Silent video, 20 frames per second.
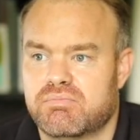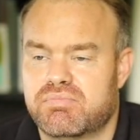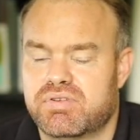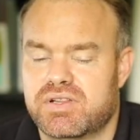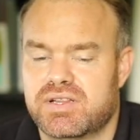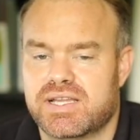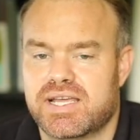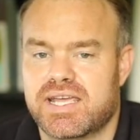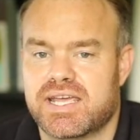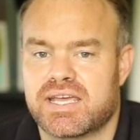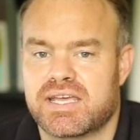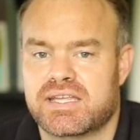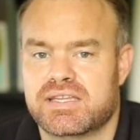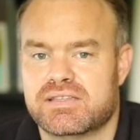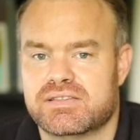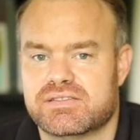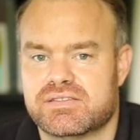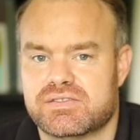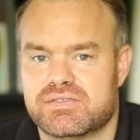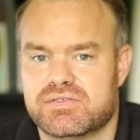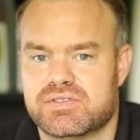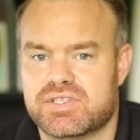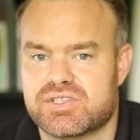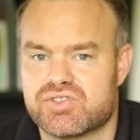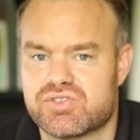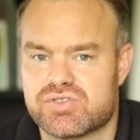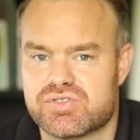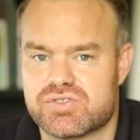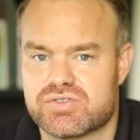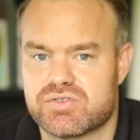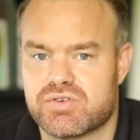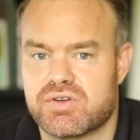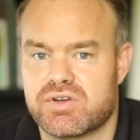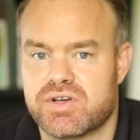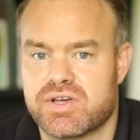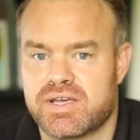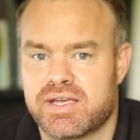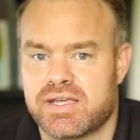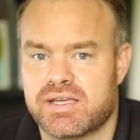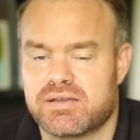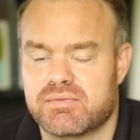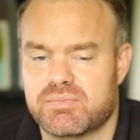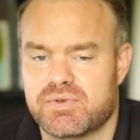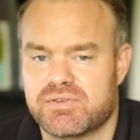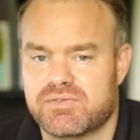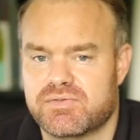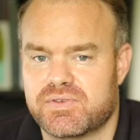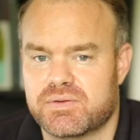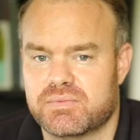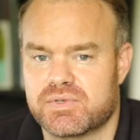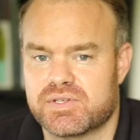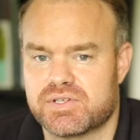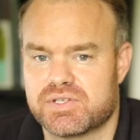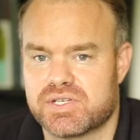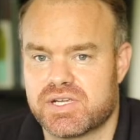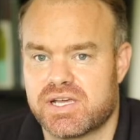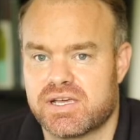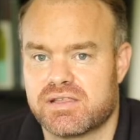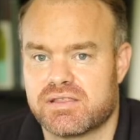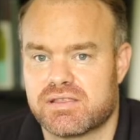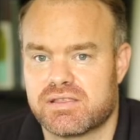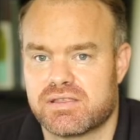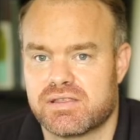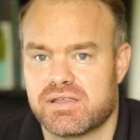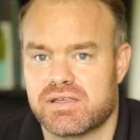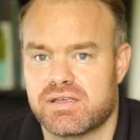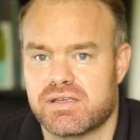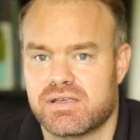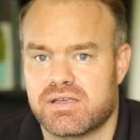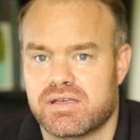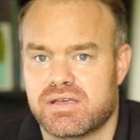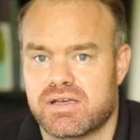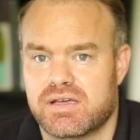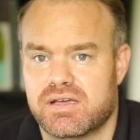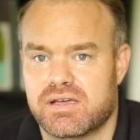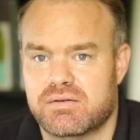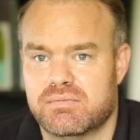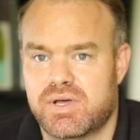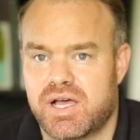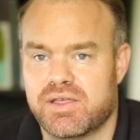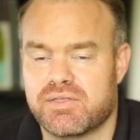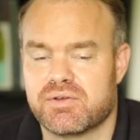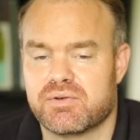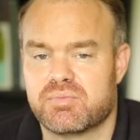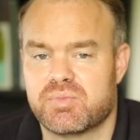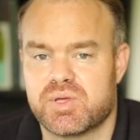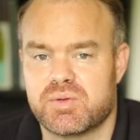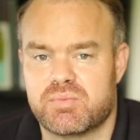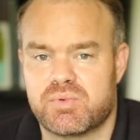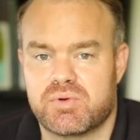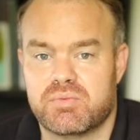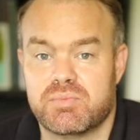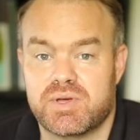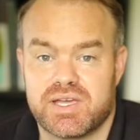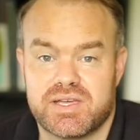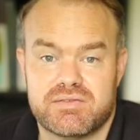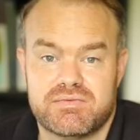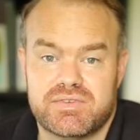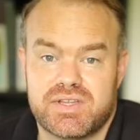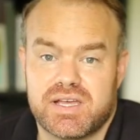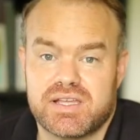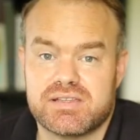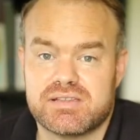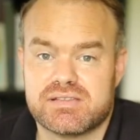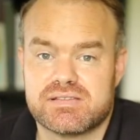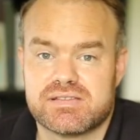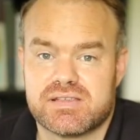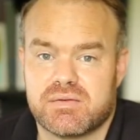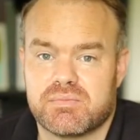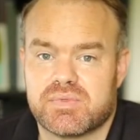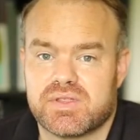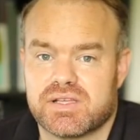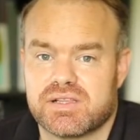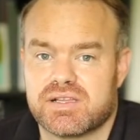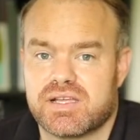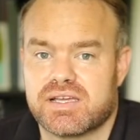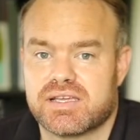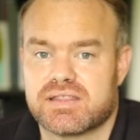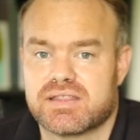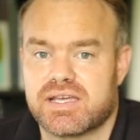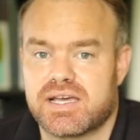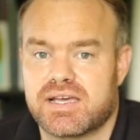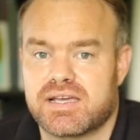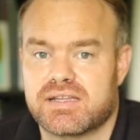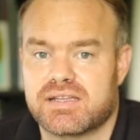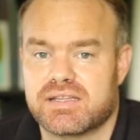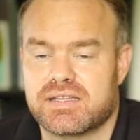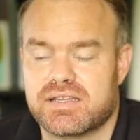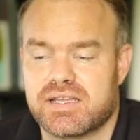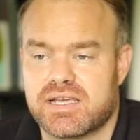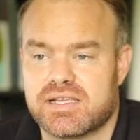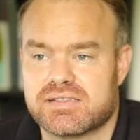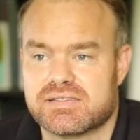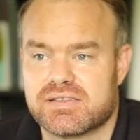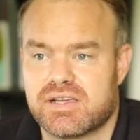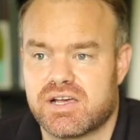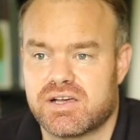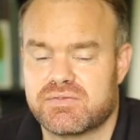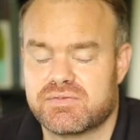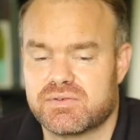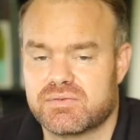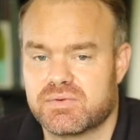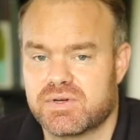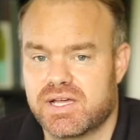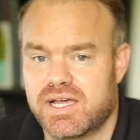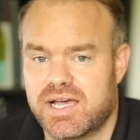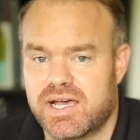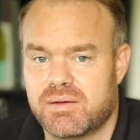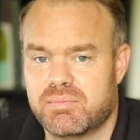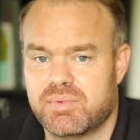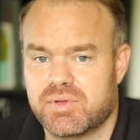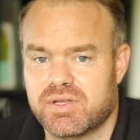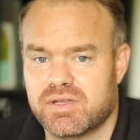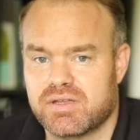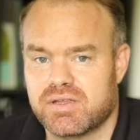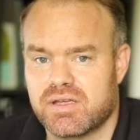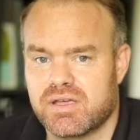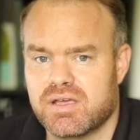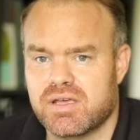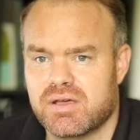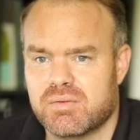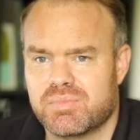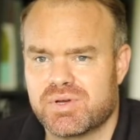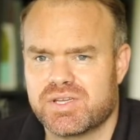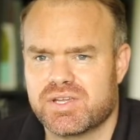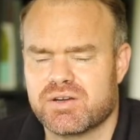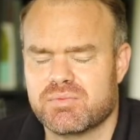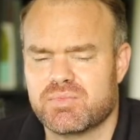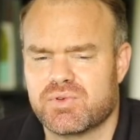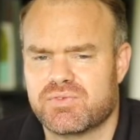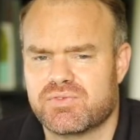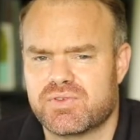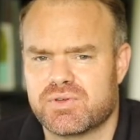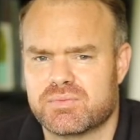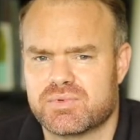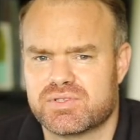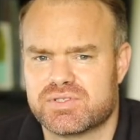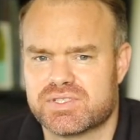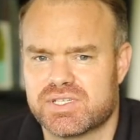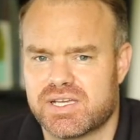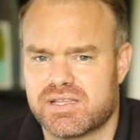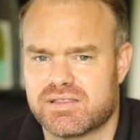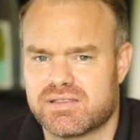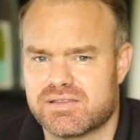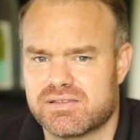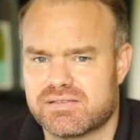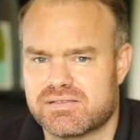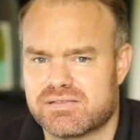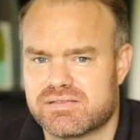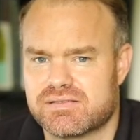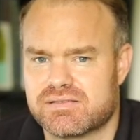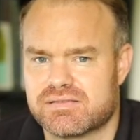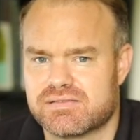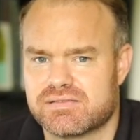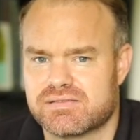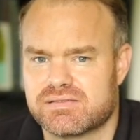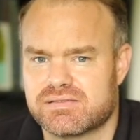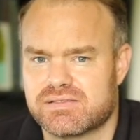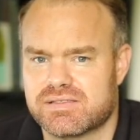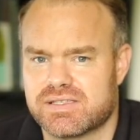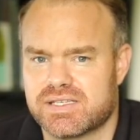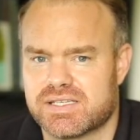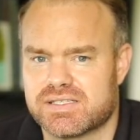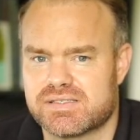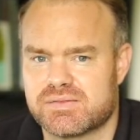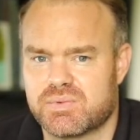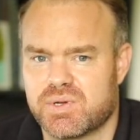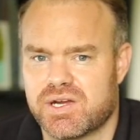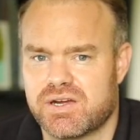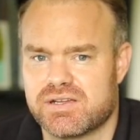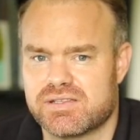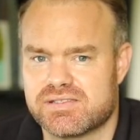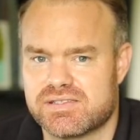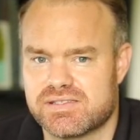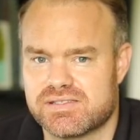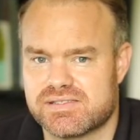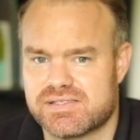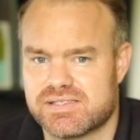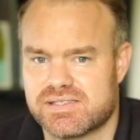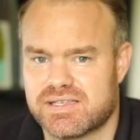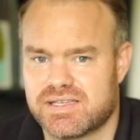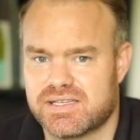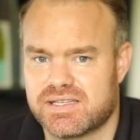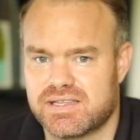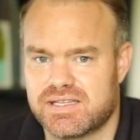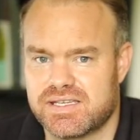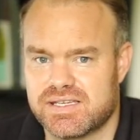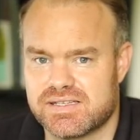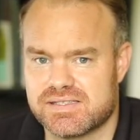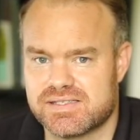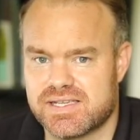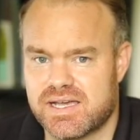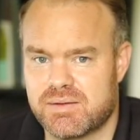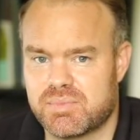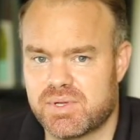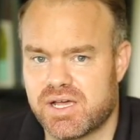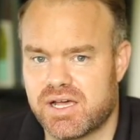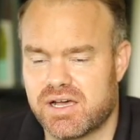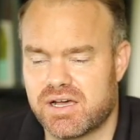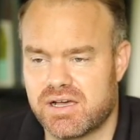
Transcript: plan to destroy Mephibosheth um, other people may have done something like that, and that's often what happened. But here Mephibosheth is, experiences the, the exact,